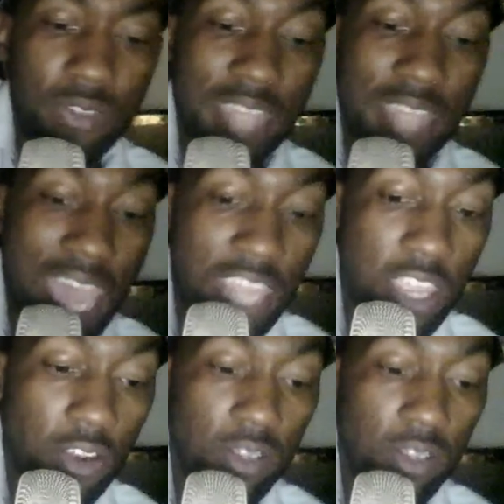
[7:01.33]
that
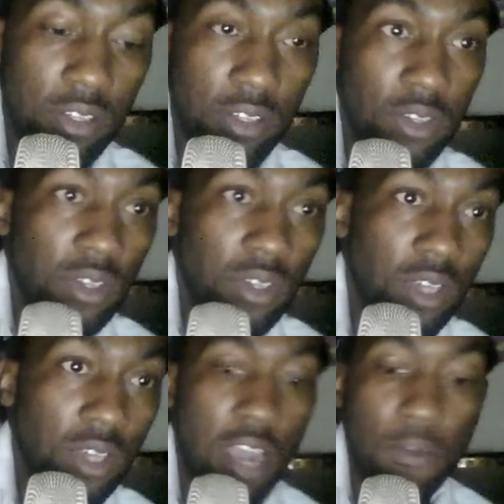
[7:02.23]
here.
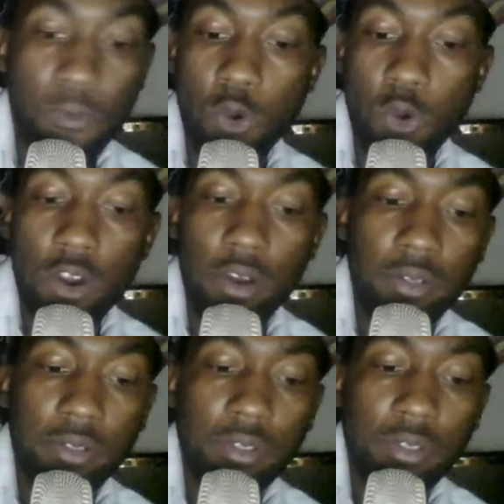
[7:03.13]
For
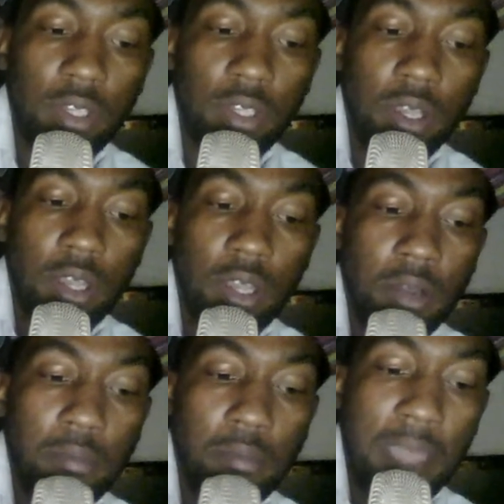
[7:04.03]

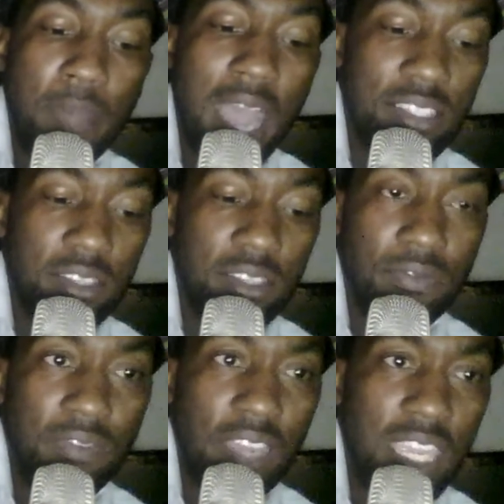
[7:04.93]
my boxing
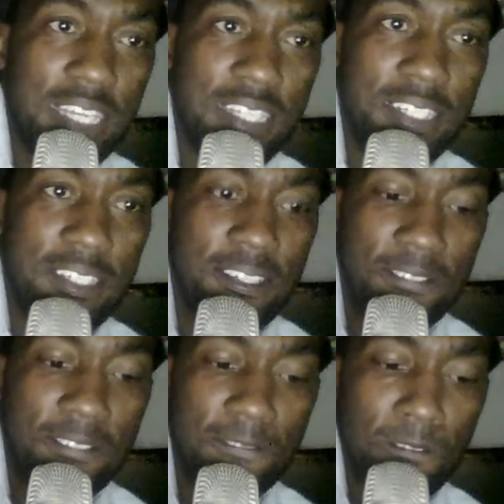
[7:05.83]

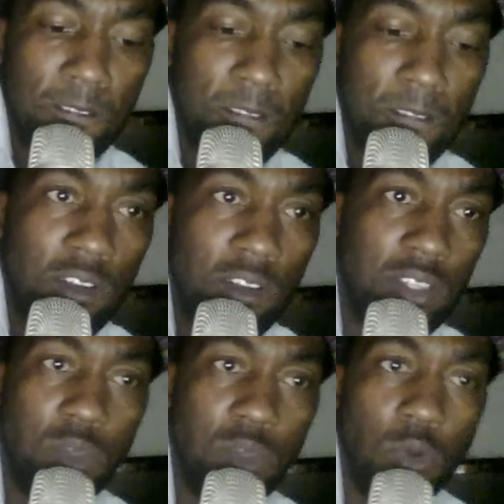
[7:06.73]
fans,
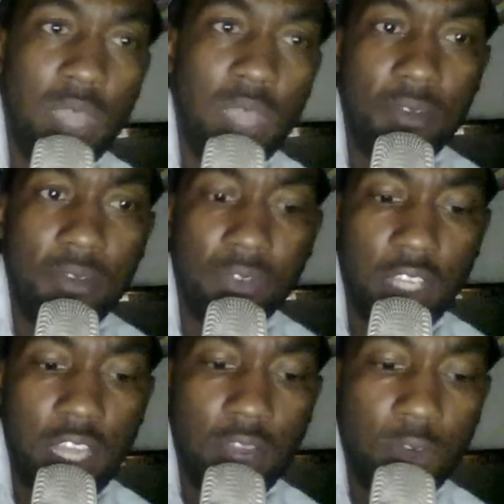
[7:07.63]
let's see what we have to
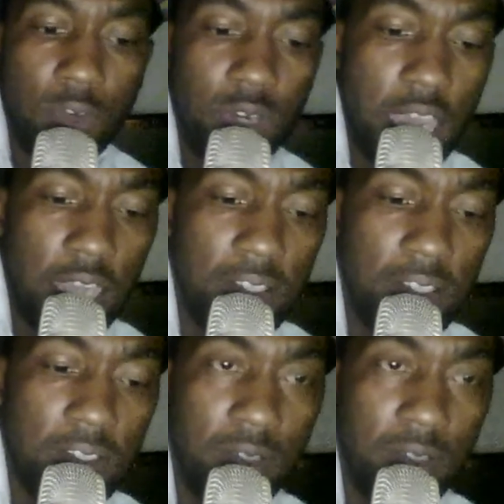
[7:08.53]
cover next.